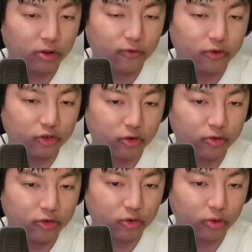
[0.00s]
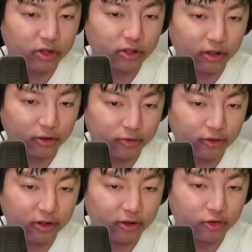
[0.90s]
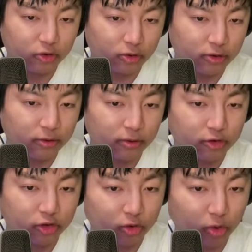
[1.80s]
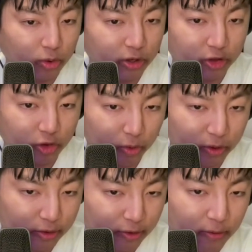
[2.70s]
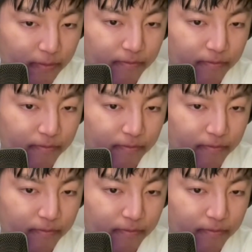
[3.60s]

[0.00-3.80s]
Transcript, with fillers: to look for certain storytellers and a certain story to it